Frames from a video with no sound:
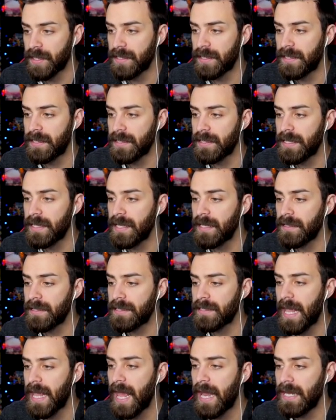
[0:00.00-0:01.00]
Because since you didn't
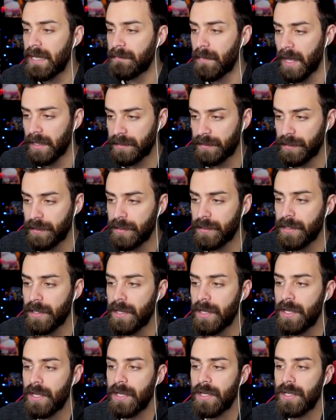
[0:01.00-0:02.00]
set any monsters
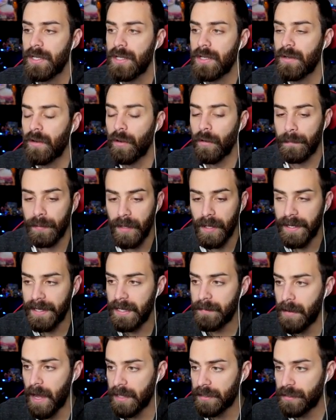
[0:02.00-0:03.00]
or play
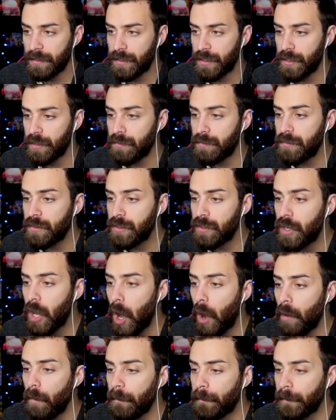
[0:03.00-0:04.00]
any monsters, you
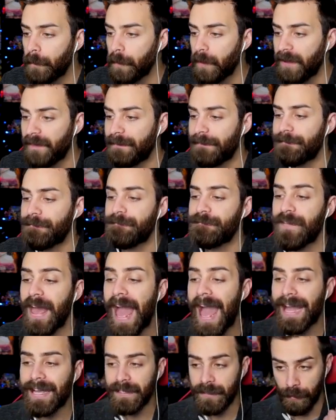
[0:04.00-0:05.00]
know for a
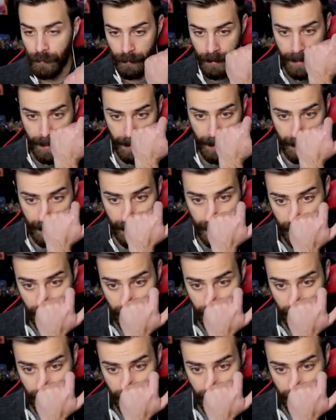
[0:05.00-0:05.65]
factoid,